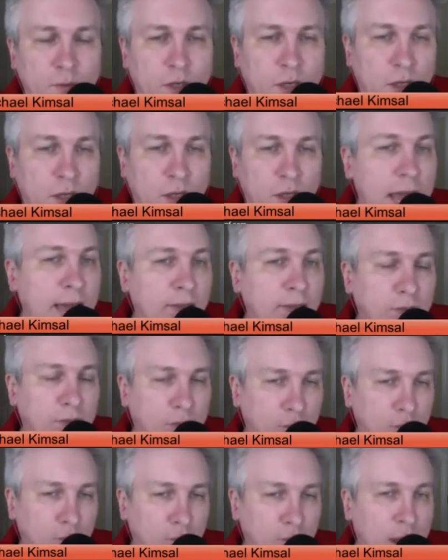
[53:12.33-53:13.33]
class
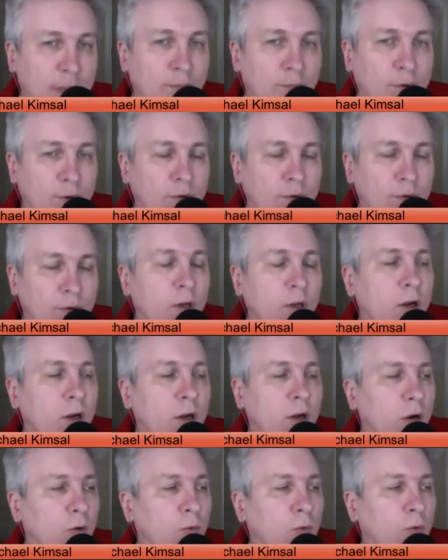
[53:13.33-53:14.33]
wrapper
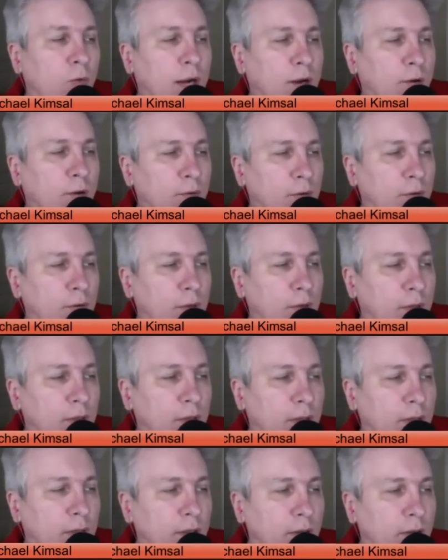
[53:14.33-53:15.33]
around
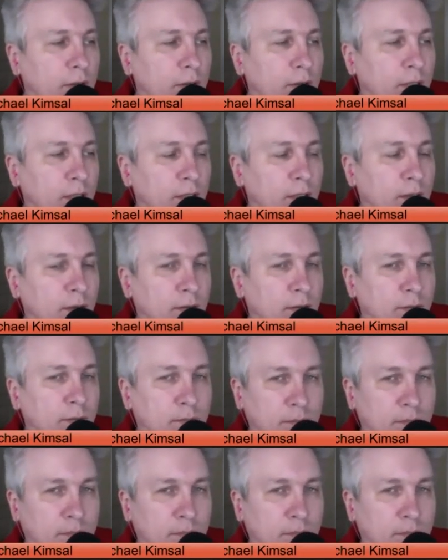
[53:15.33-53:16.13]
the